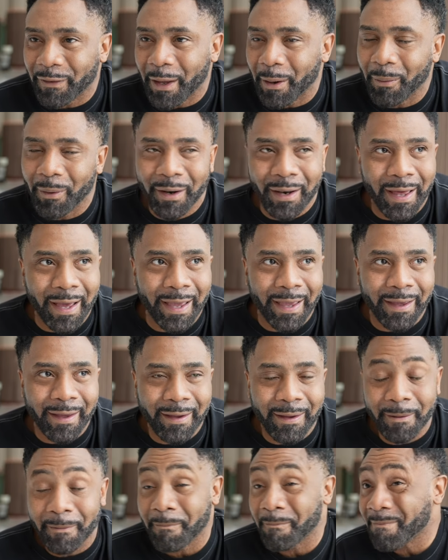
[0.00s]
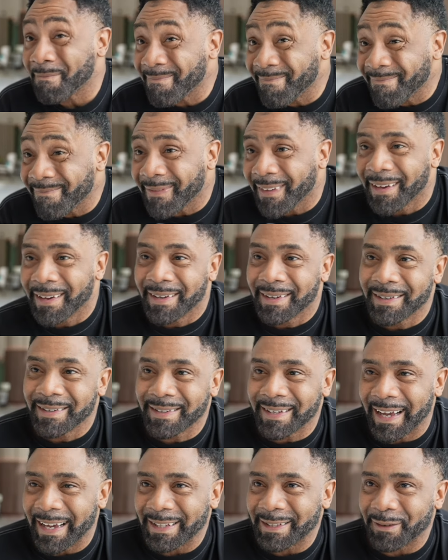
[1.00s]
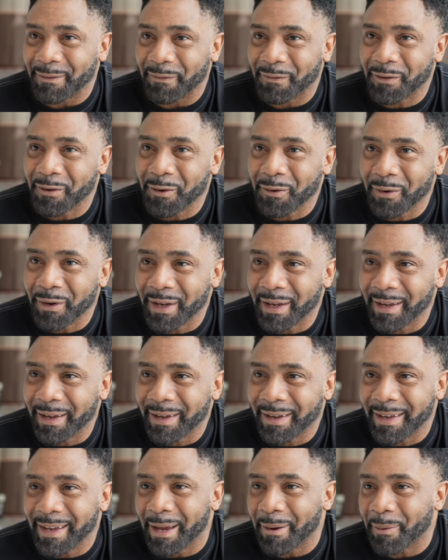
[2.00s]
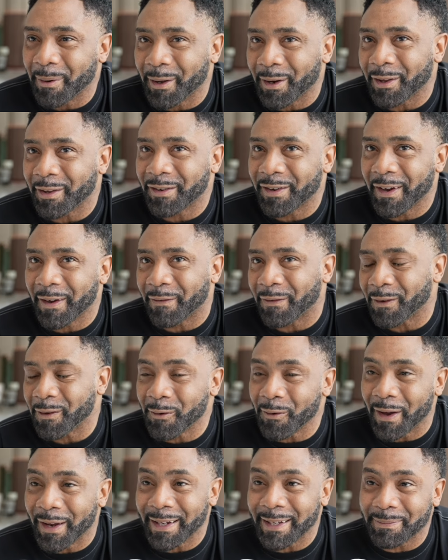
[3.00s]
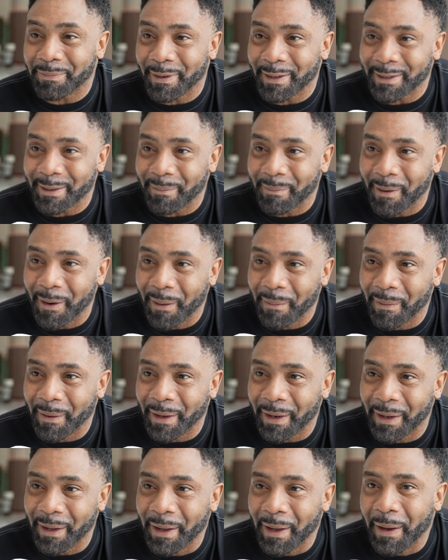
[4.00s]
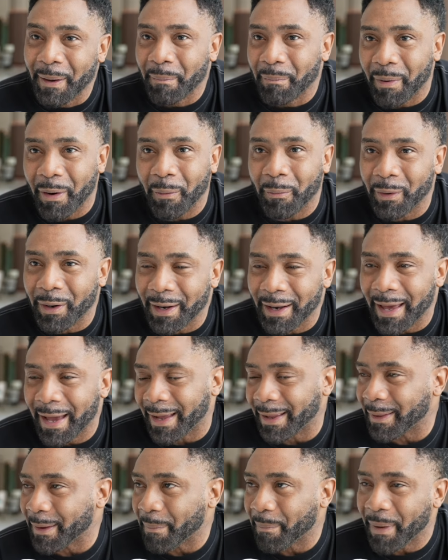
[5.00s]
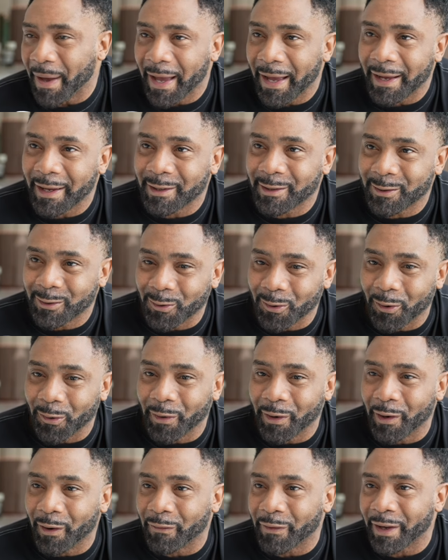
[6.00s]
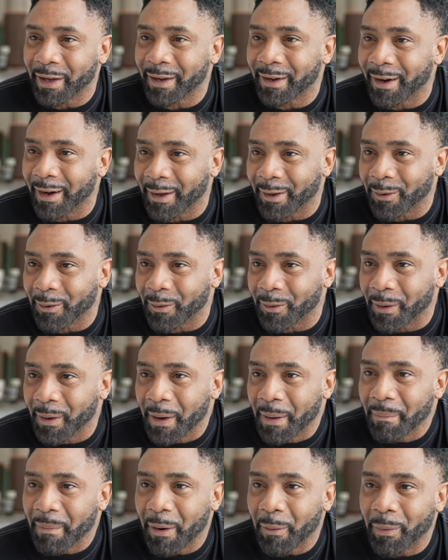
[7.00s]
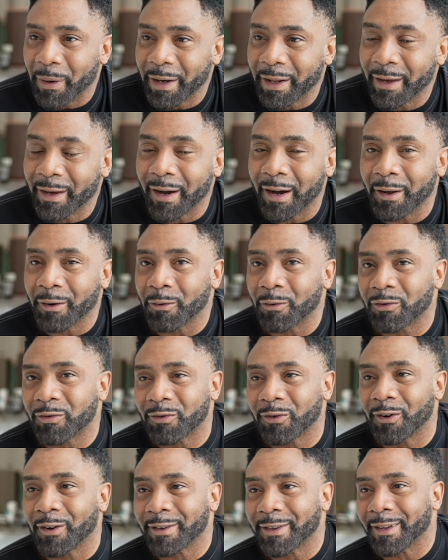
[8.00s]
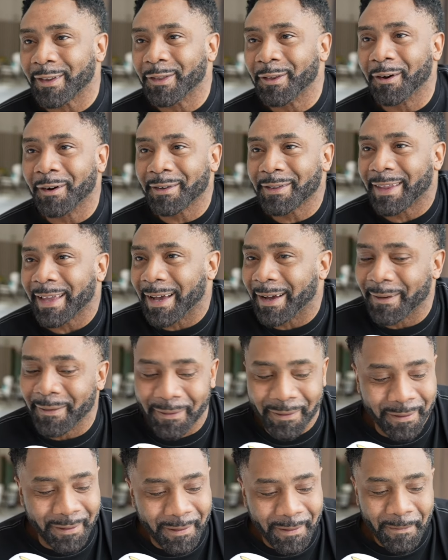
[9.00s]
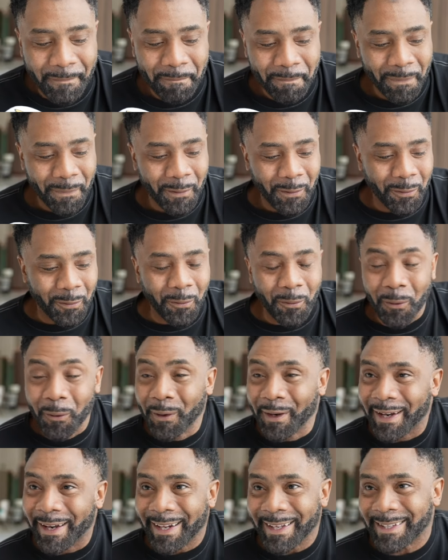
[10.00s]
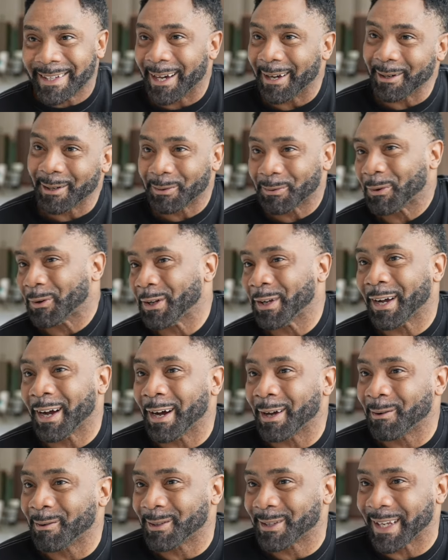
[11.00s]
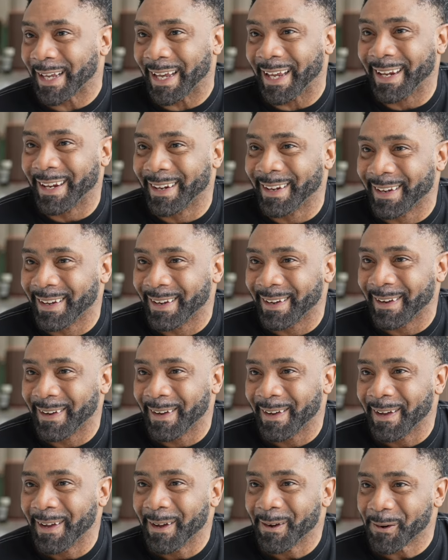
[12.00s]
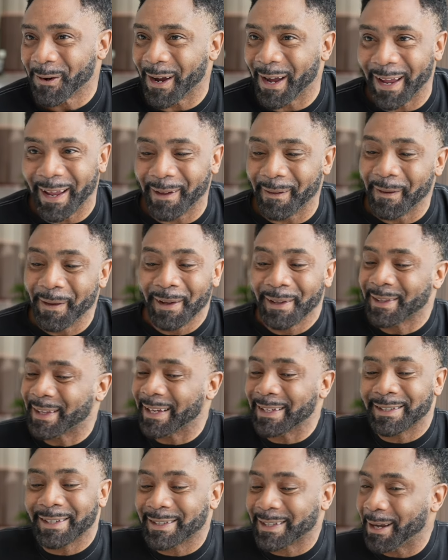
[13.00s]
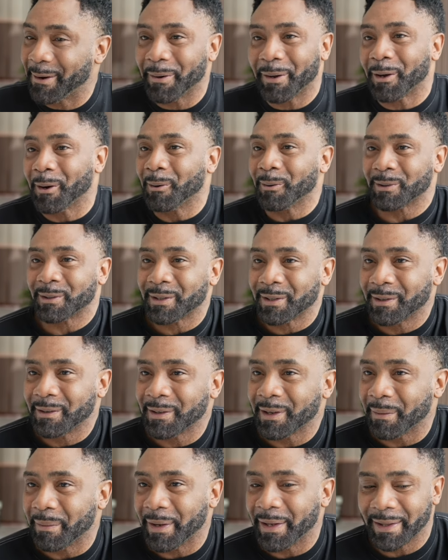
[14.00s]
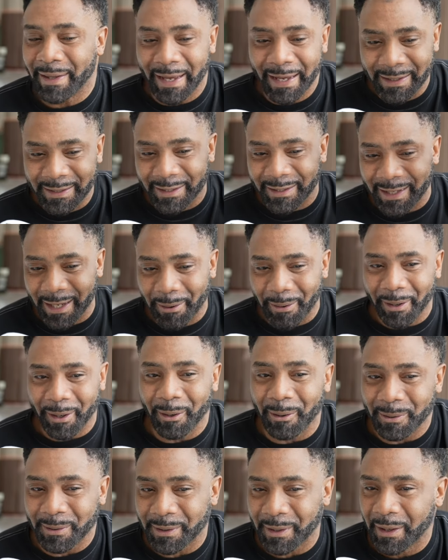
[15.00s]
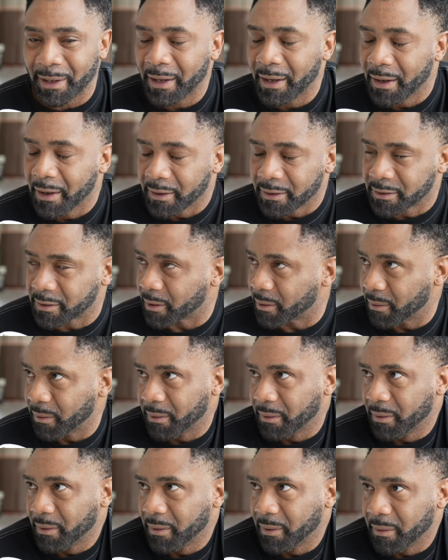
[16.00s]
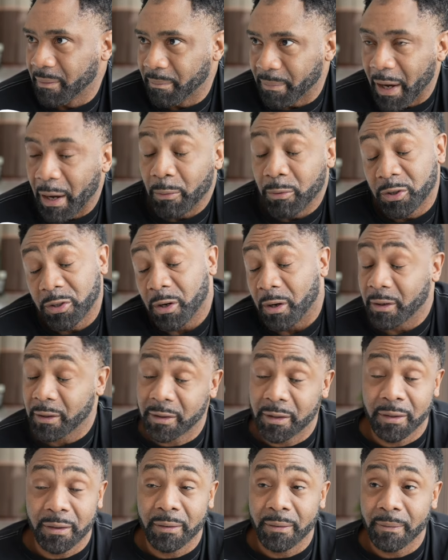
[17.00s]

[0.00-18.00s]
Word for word: They were like, Tyson Fury, yeah, we're going to cheer for you at this present moment, but we like the backstory of Ngannou. But when Ngannou scored the knockdown, all of the Saudis were on side, right? That's just how it goes. You know what I mean? That is just how it goes. So, but I was shocked.